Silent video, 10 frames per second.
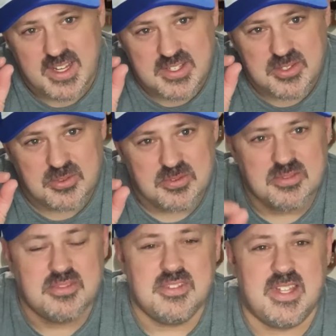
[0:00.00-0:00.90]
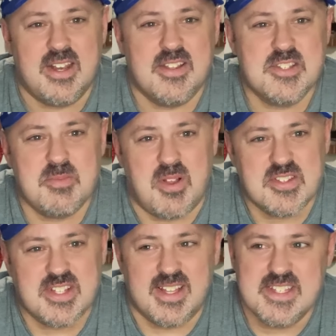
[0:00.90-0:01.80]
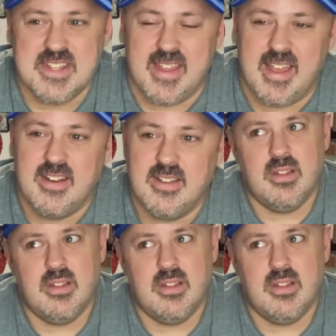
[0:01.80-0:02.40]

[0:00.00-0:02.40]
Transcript: do get a small slice of that.